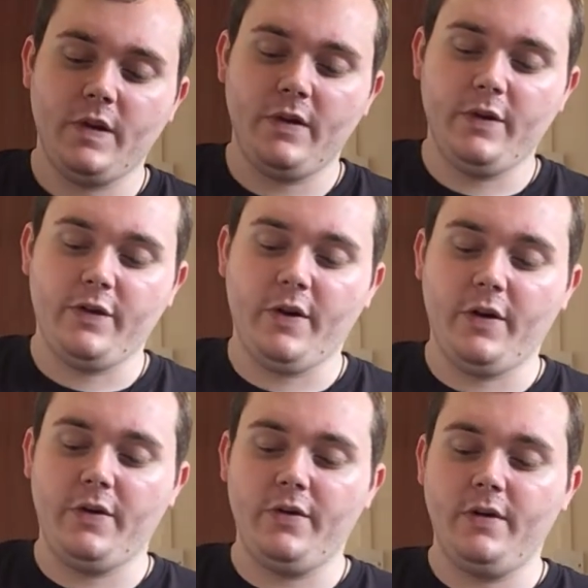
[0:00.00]

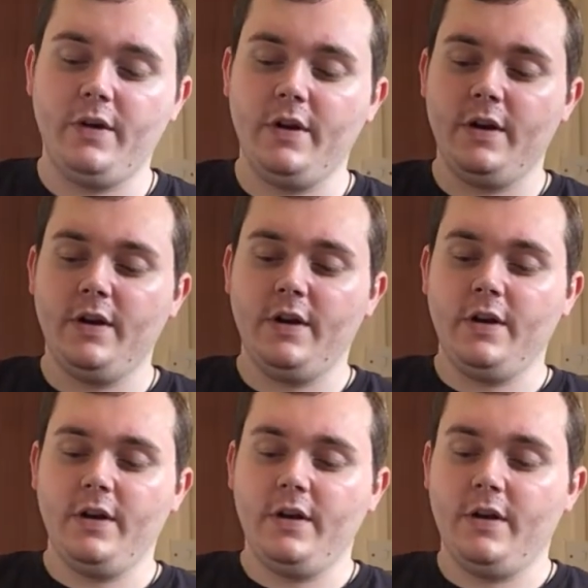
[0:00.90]
so
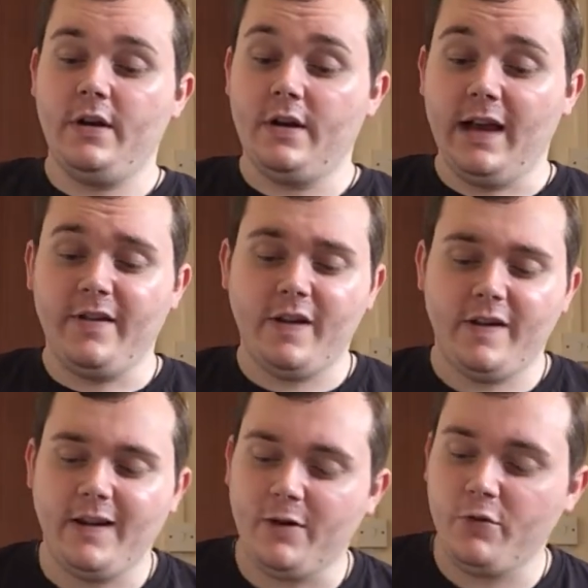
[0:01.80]
as I
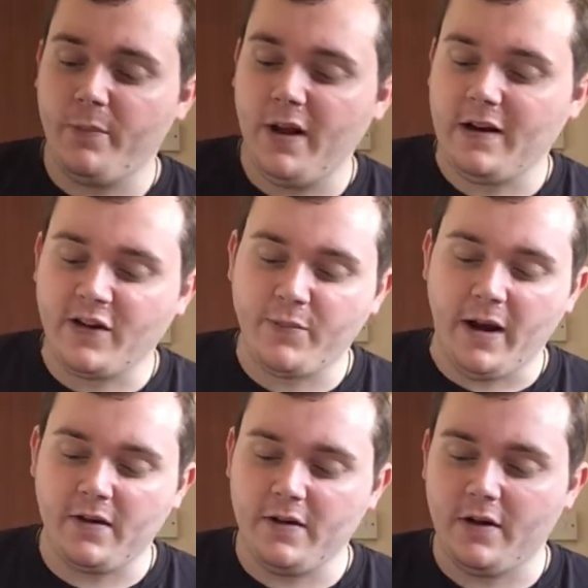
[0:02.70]
said, it was a bit
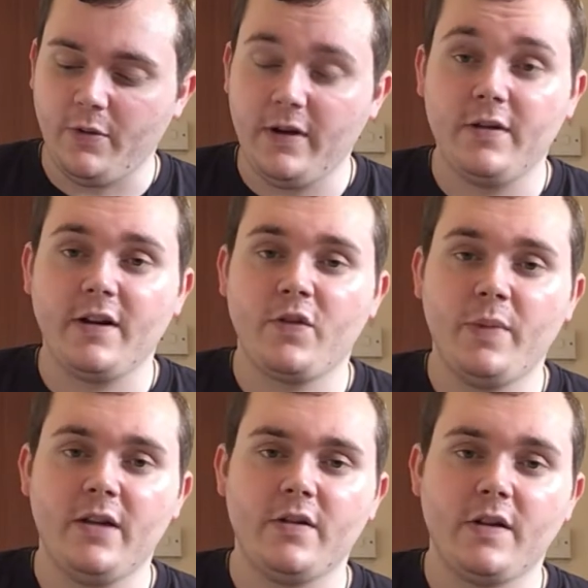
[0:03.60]
unexpected. I wasn't
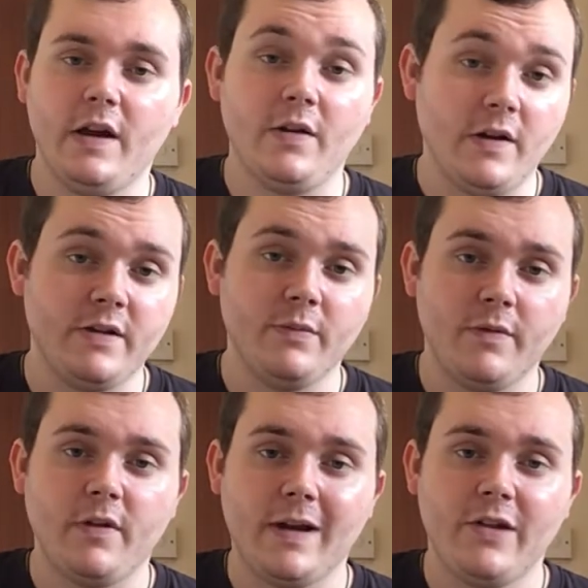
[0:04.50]
expecting to get an item off
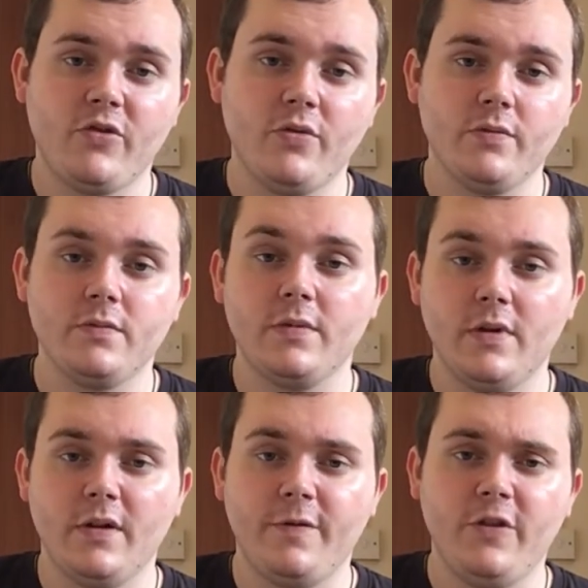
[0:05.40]
their actual
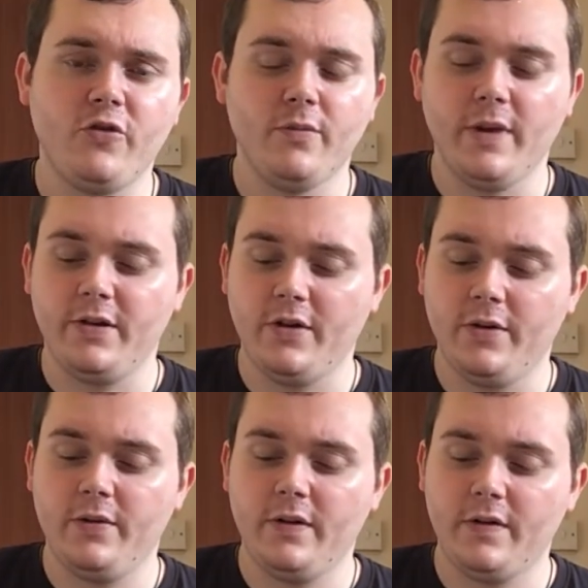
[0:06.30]
official menu,
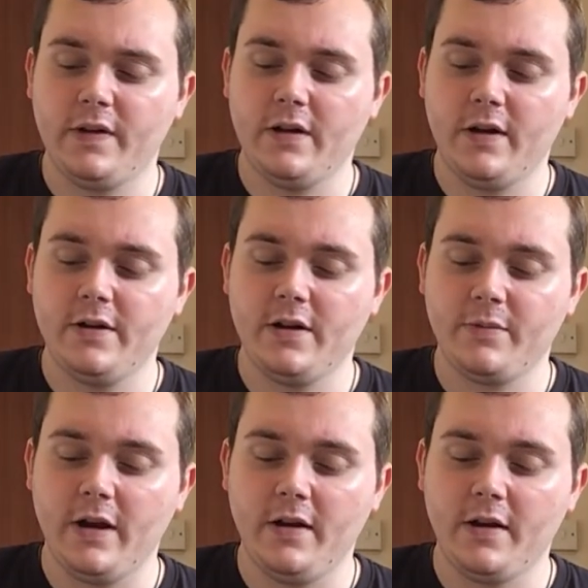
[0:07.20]
and instead I ended up
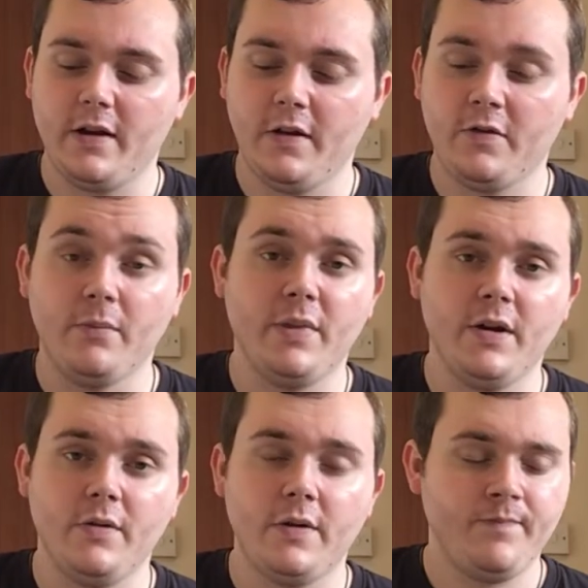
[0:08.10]
getting a custom
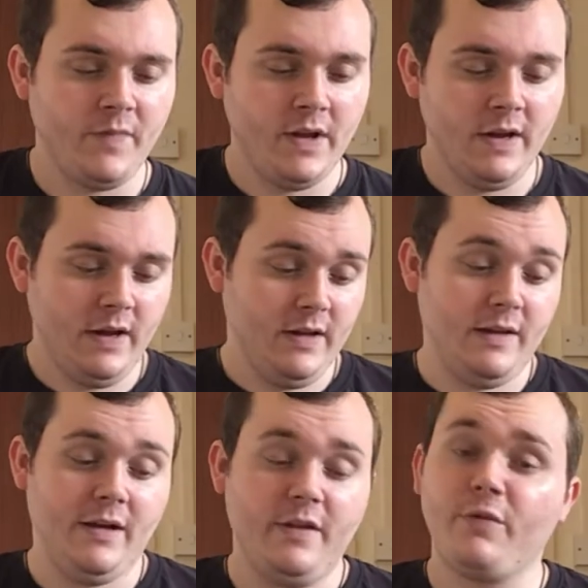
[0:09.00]
build.
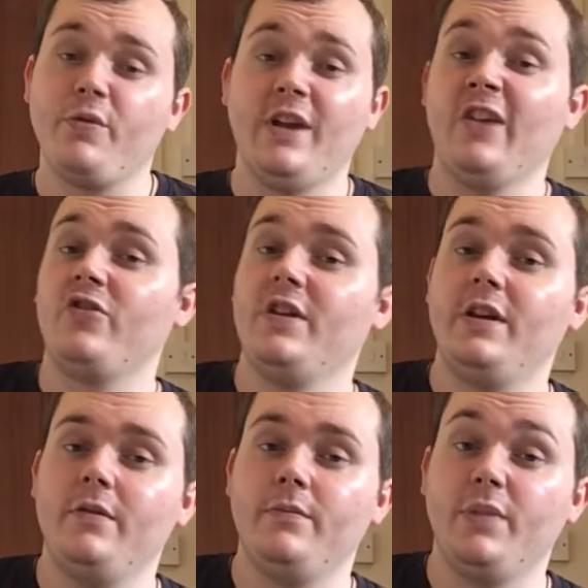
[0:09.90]
Now this was
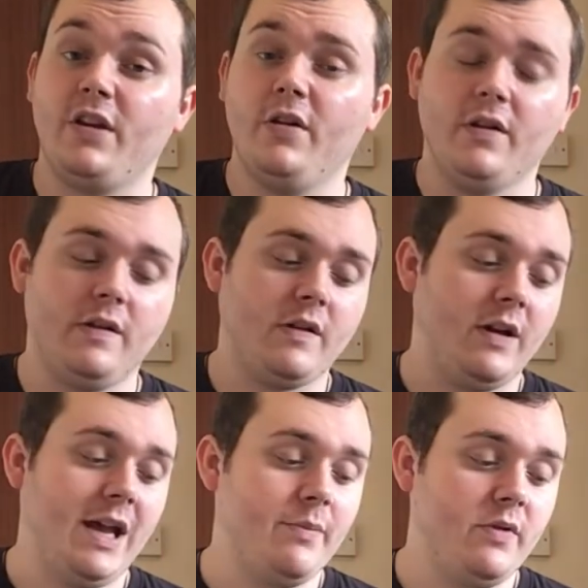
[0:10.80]
actually because I
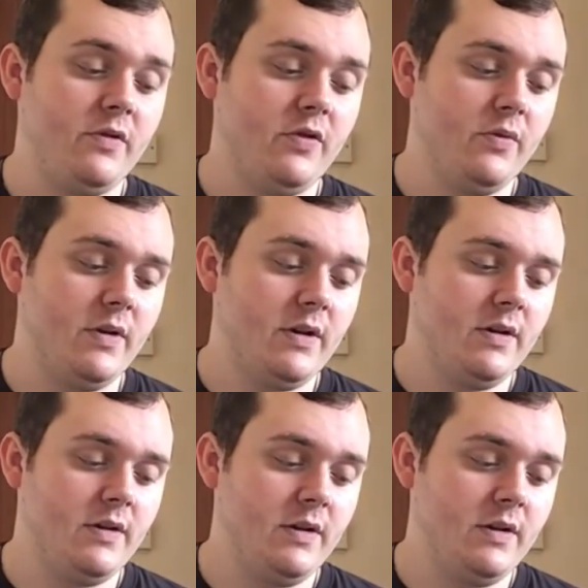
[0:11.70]
happened to,